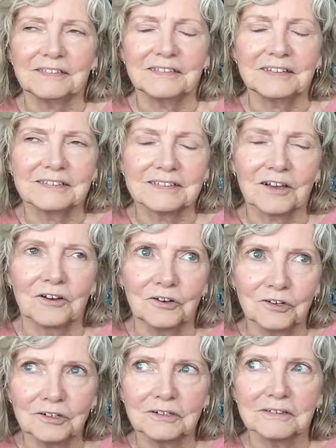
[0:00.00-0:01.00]
It's
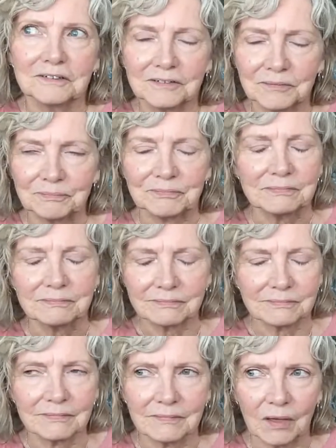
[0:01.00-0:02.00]
all
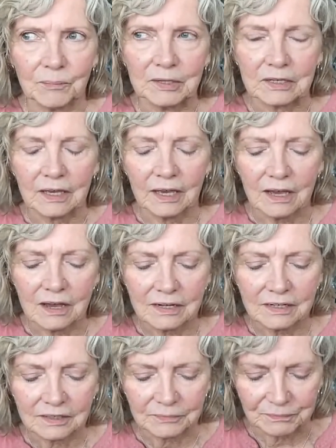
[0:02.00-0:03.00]
a bit
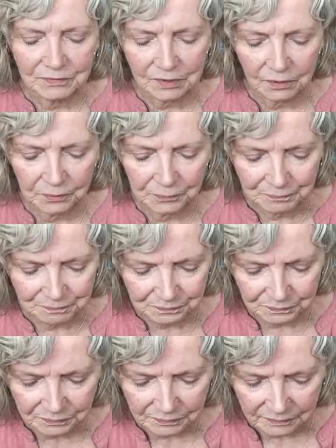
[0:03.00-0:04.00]
chaotic. So,
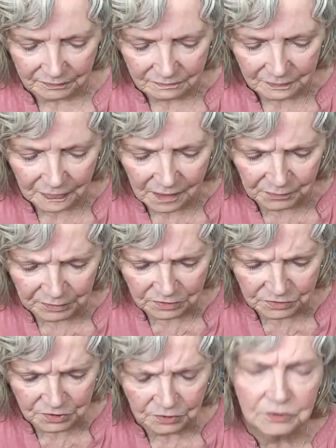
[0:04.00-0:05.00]
but
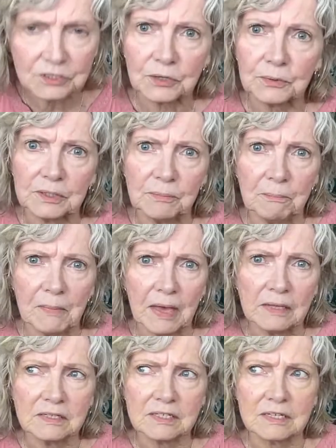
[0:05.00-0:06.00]
there's also
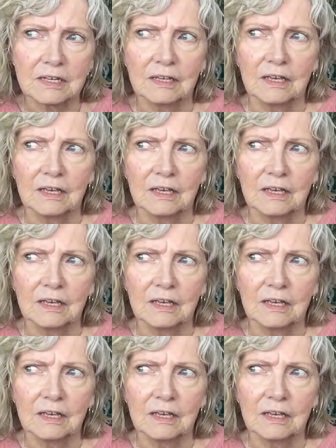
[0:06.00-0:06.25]
immense